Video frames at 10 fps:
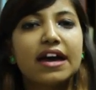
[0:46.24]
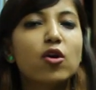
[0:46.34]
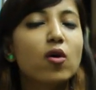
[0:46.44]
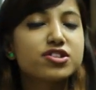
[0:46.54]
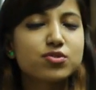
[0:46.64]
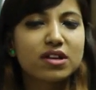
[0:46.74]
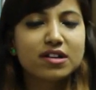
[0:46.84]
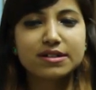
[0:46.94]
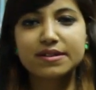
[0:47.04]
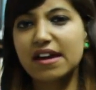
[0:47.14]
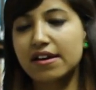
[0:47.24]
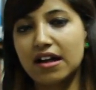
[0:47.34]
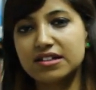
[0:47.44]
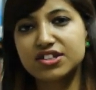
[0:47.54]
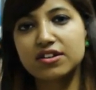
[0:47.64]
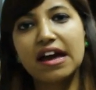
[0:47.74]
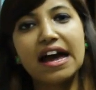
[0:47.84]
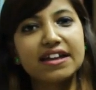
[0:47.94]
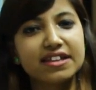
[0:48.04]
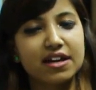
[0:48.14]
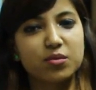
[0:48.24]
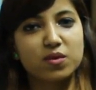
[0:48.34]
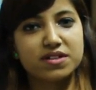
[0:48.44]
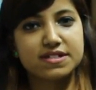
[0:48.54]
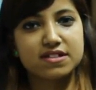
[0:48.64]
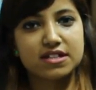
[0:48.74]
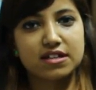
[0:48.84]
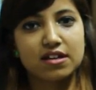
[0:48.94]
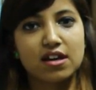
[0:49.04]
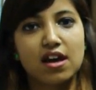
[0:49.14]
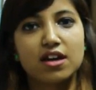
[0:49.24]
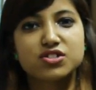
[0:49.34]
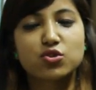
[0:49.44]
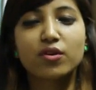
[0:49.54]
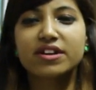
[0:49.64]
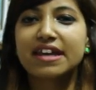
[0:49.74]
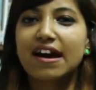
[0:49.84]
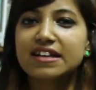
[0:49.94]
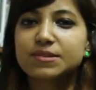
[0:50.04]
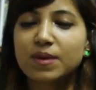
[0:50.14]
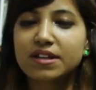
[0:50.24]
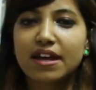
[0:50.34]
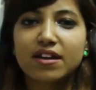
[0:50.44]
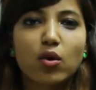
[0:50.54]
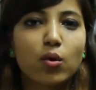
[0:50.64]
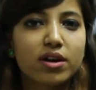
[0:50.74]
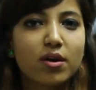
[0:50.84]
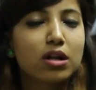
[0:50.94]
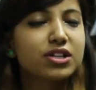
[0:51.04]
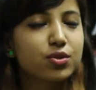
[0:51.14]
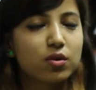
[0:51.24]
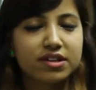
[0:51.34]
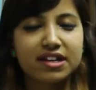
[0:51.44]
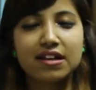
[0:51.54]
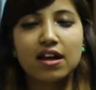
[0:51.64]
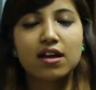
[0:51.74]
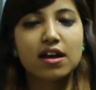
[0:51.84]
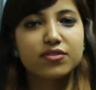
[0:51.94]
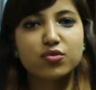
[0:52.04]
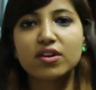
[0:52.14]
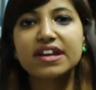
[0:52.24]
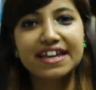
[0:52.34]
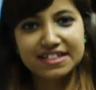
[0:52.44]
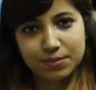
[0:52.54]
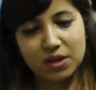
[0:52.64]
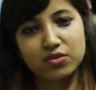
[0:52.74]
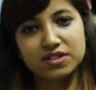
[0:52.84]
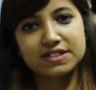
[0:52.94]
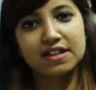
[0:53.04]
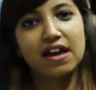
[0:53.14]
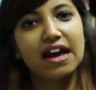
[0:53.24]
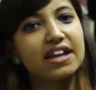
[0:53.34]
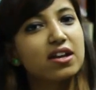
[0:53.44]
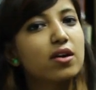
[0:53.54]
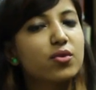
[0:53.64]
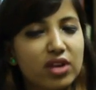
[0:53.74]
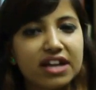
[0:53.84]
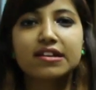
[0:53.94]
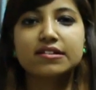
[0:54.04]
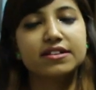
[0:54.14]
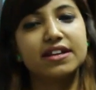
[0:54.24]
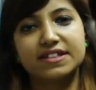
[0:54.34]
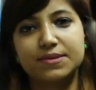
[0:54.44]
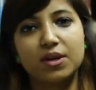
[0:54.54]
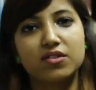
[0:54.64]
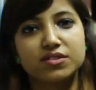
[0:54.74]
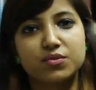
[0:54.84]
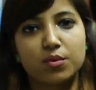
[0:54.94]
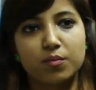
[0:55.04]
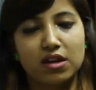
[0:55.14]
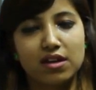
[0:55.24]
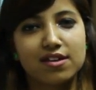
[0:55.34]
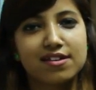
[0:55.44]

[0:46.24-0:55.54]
I also learned their culture and diversity. So it has been an overall total thrilling experience and a great learning experience for me.